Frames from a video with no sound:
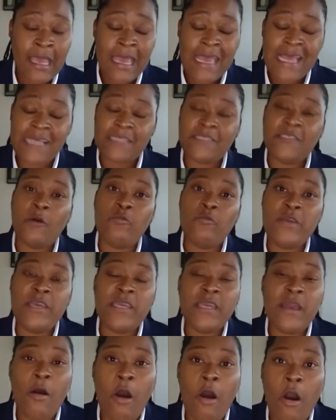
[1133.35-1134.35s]
And so
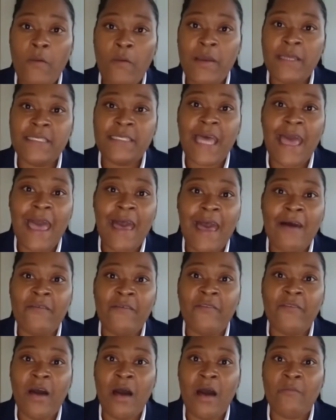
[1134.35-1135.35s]
we always have